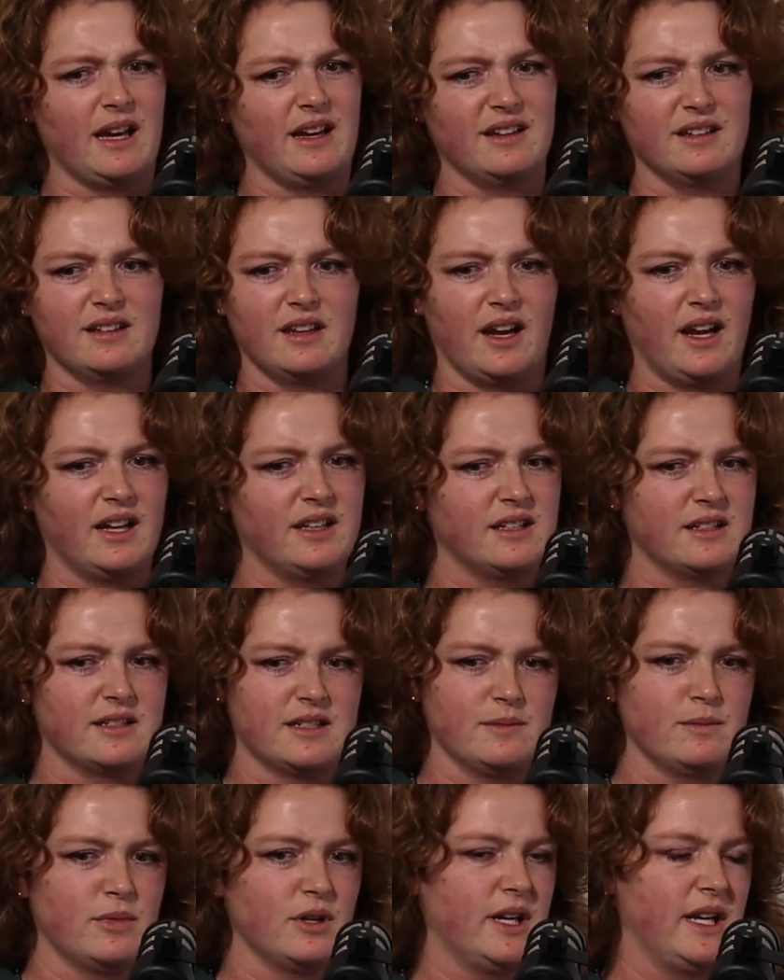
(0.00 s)
like there's
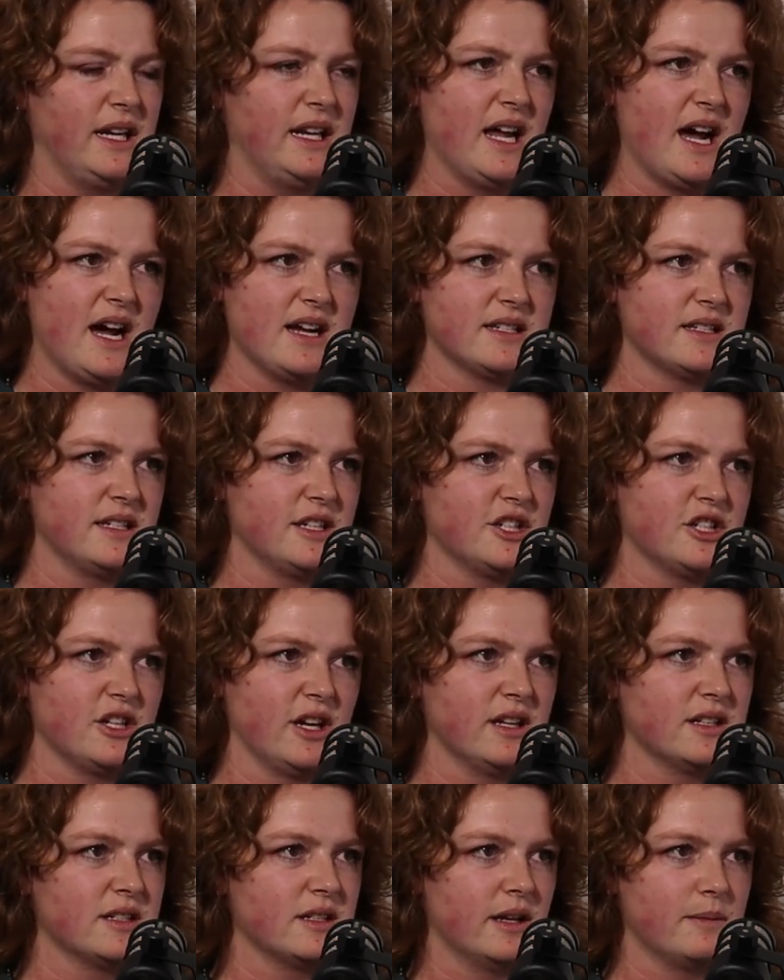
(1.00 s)
some pretty nasty
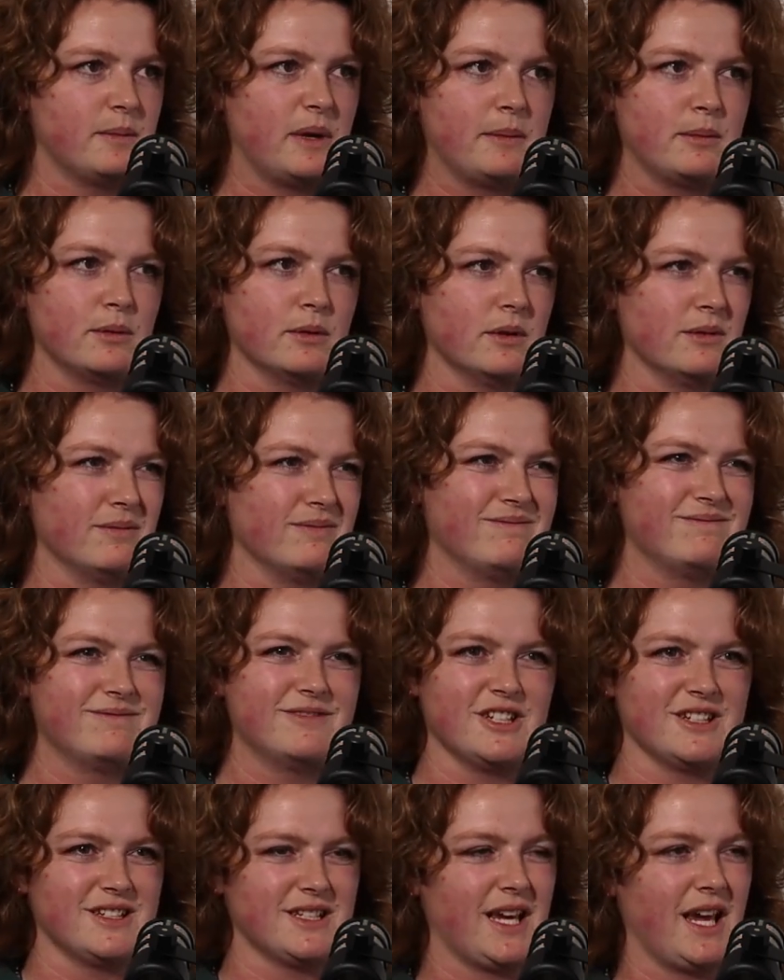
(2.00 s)
shit. Like people were
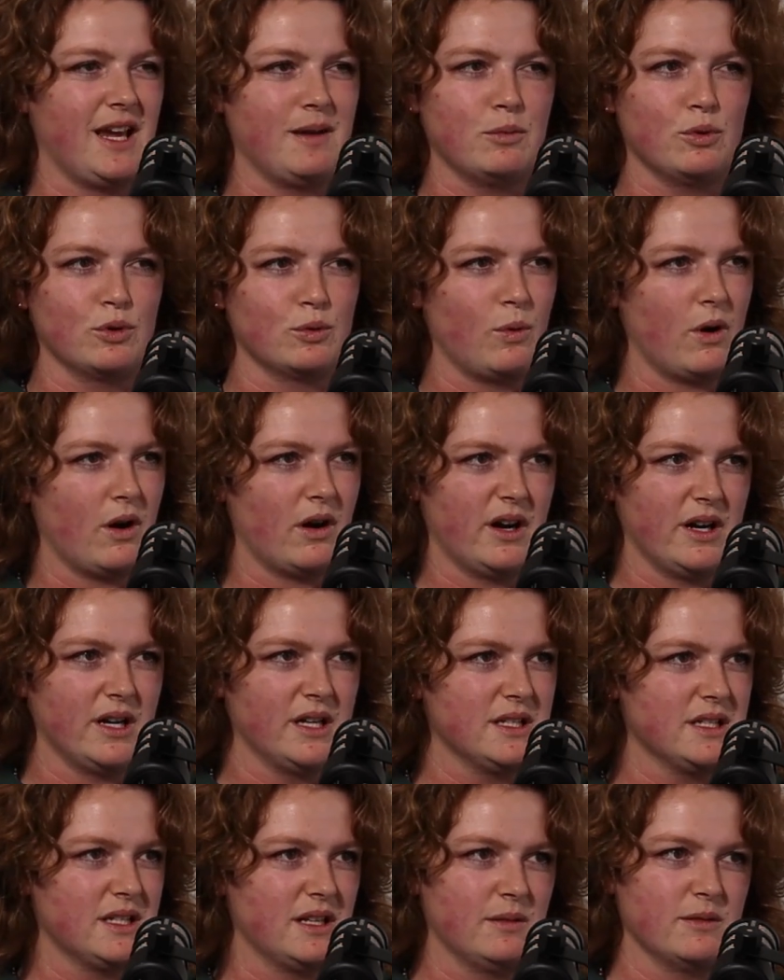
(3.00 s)
just keyboard
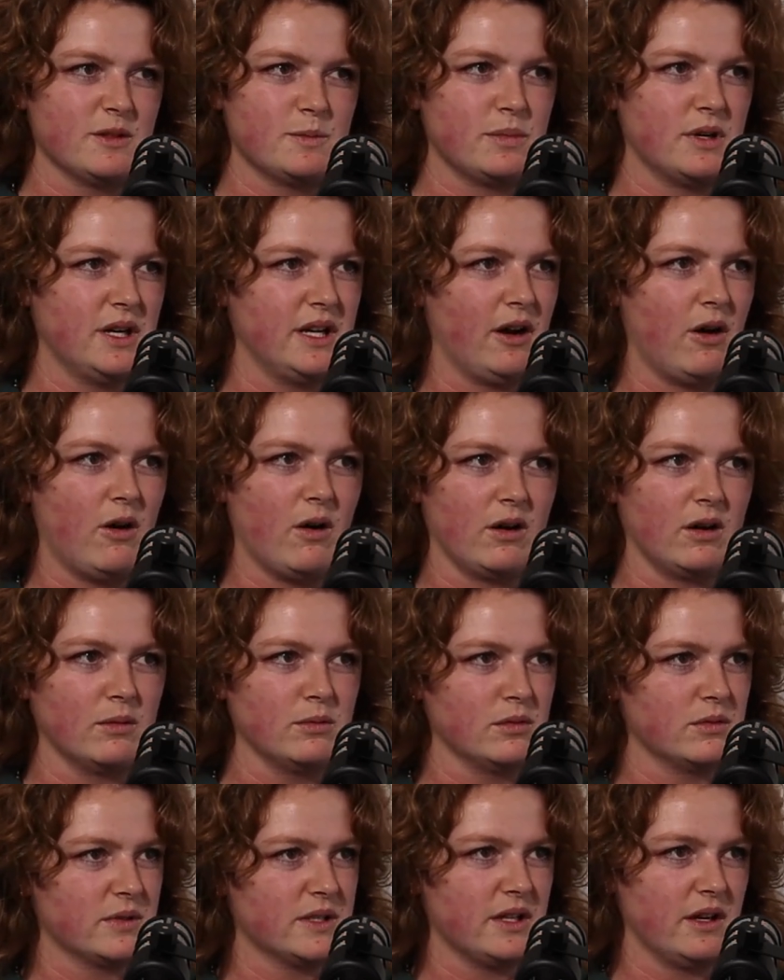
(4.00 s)
warriors and it was pretty
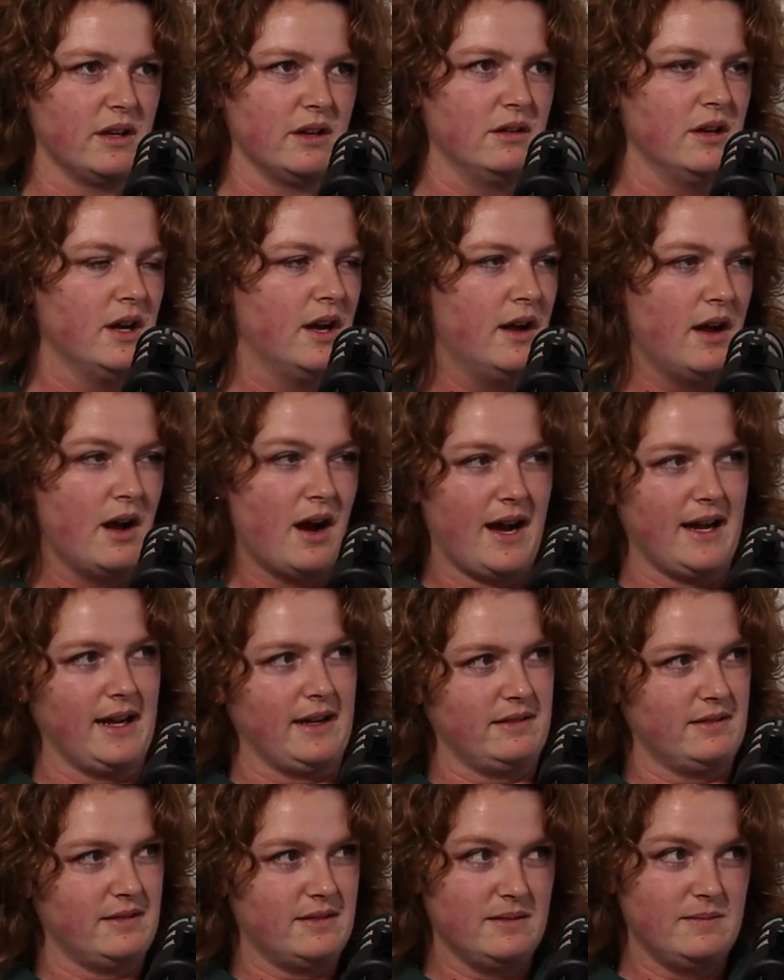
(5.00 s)
horrible. So
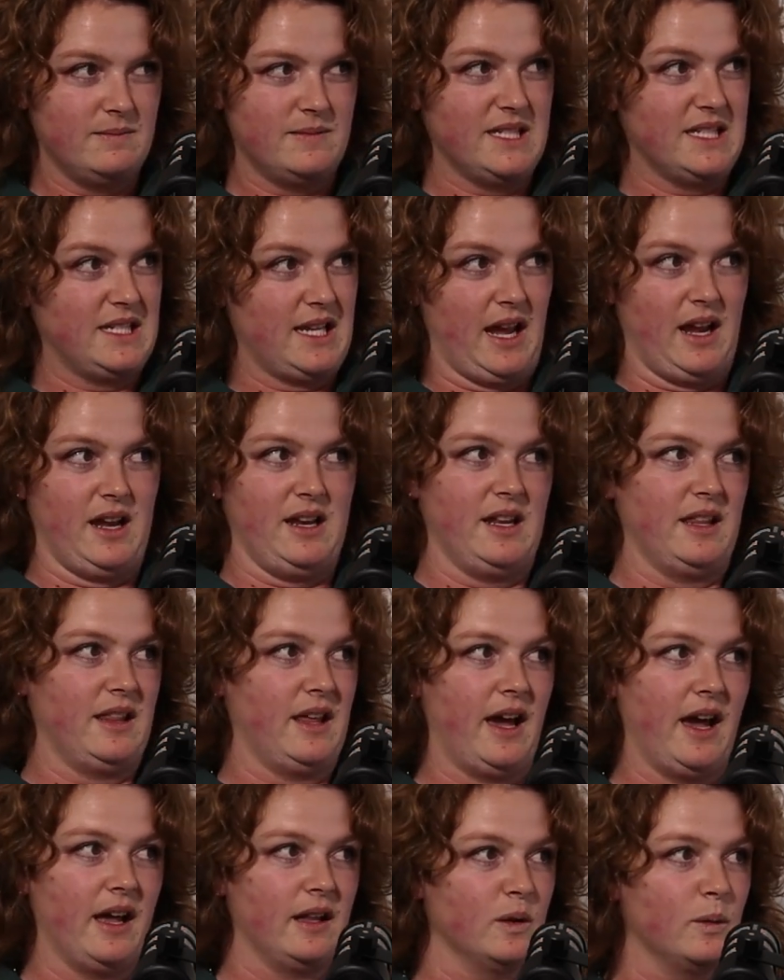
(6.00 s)
I stayed the
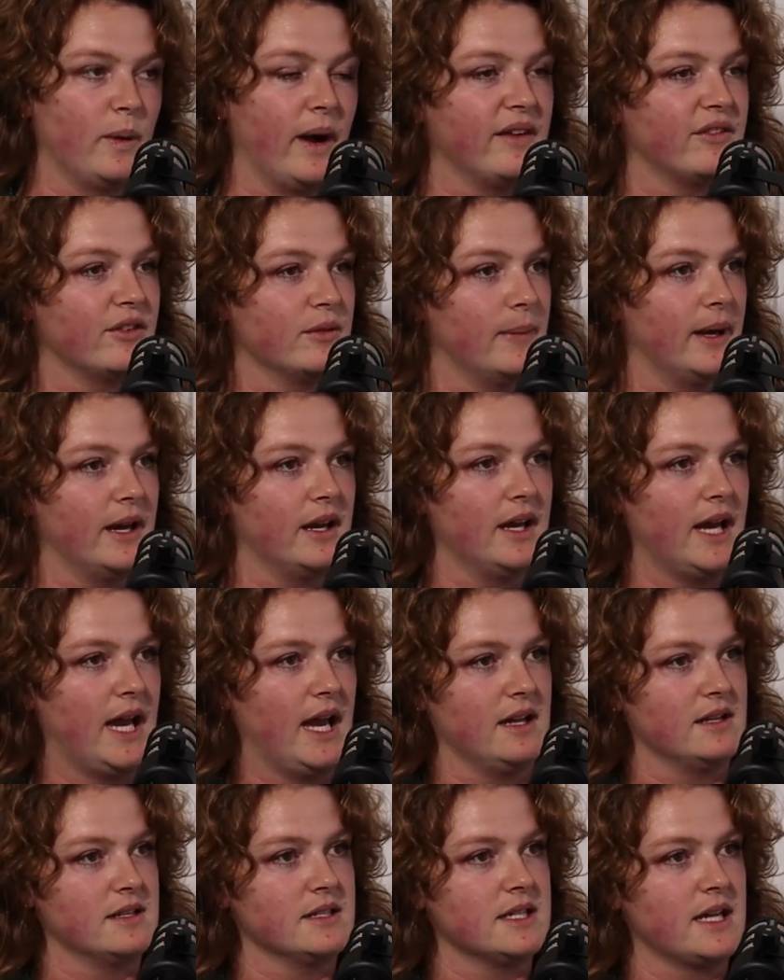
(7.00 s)
hell away from it,
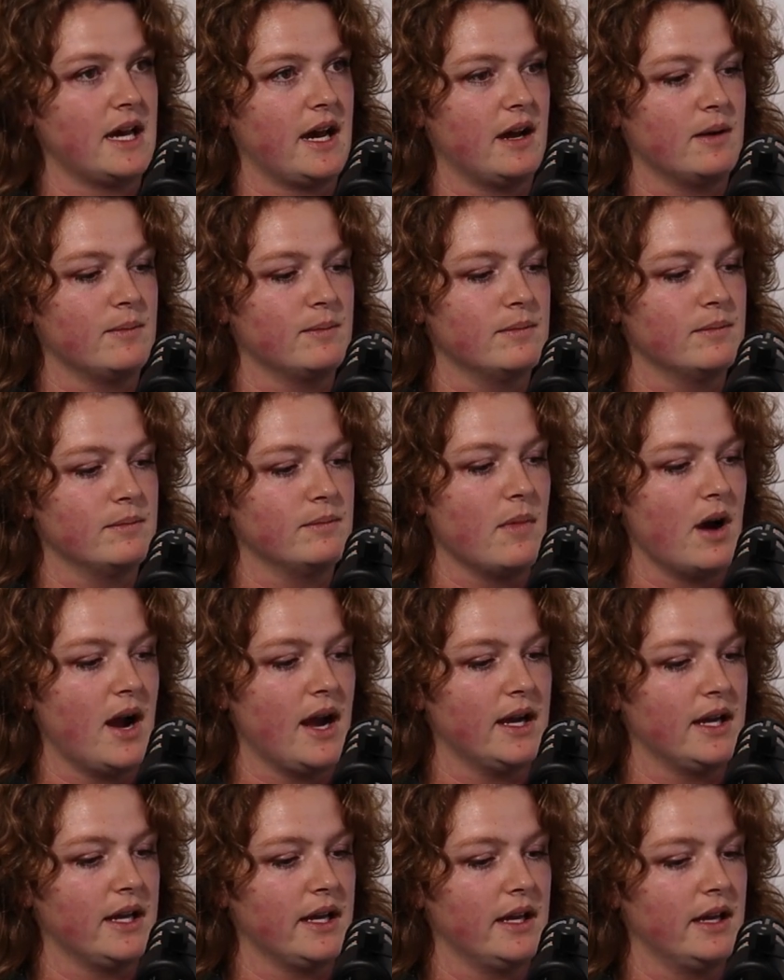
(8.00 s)
and
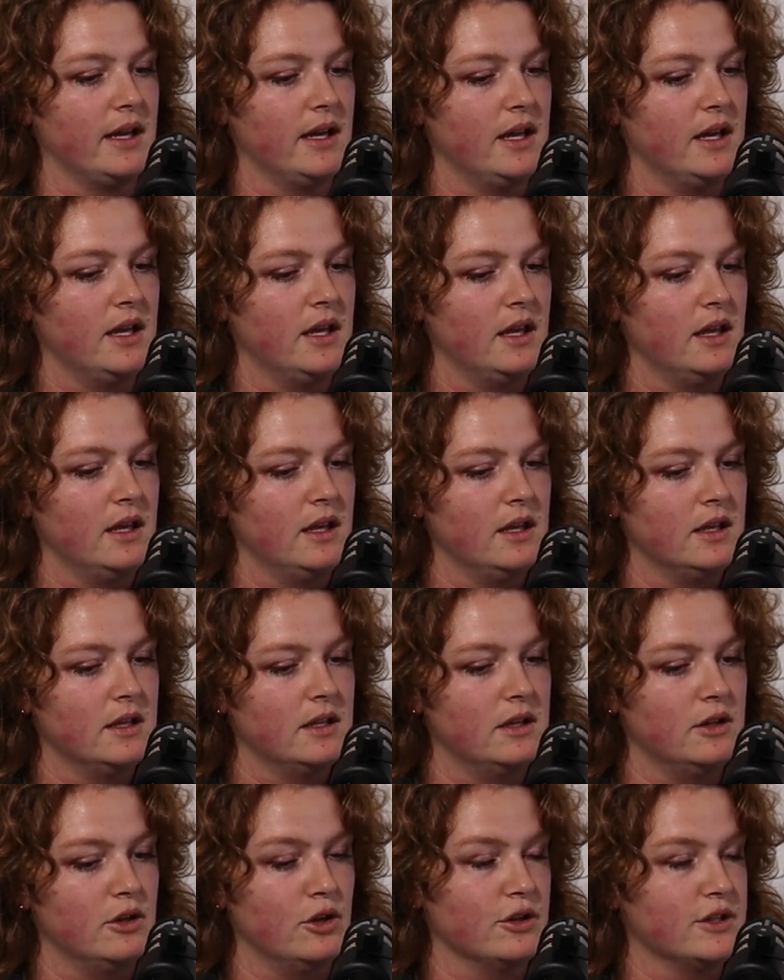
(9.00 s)
my
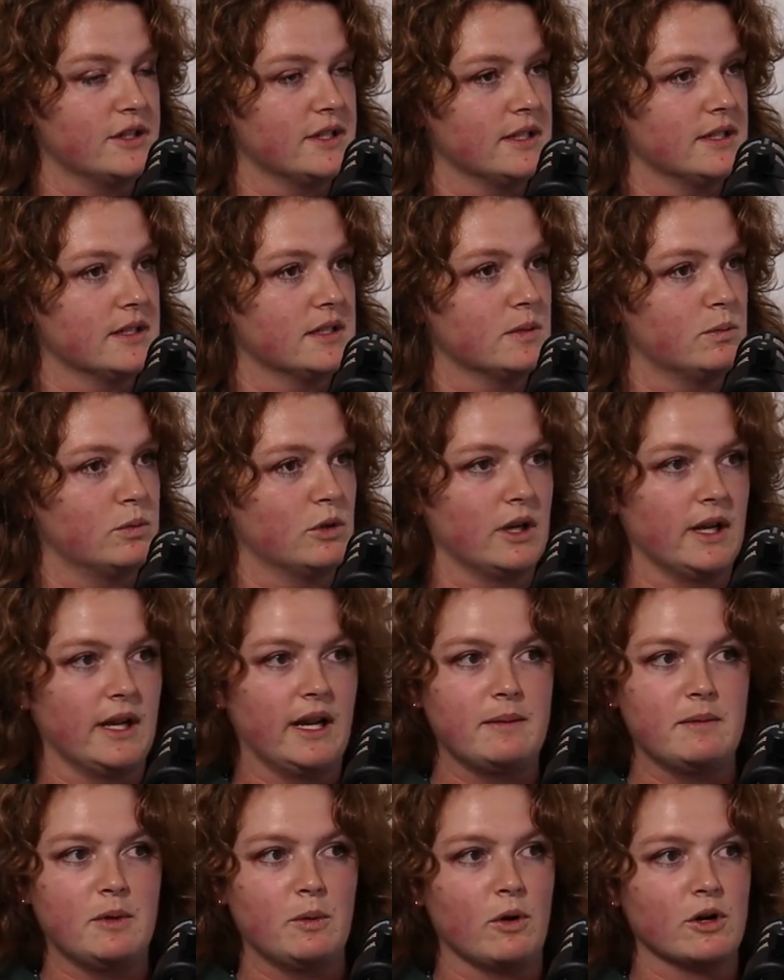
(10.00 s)
nurses wouldn't
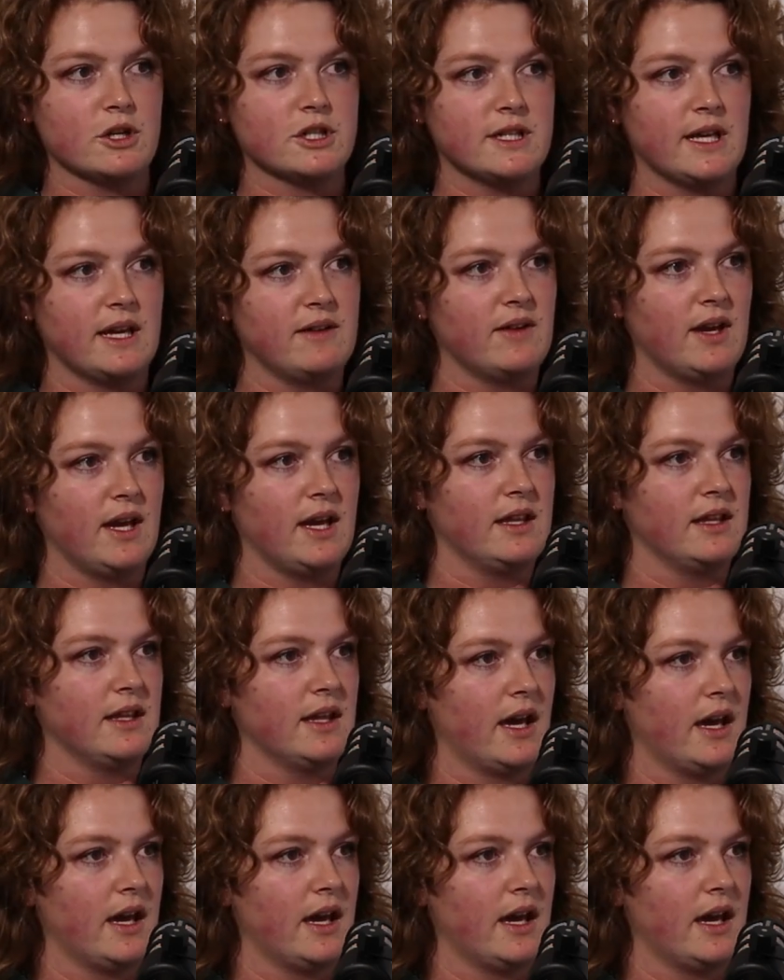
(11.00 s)
let me watch TV.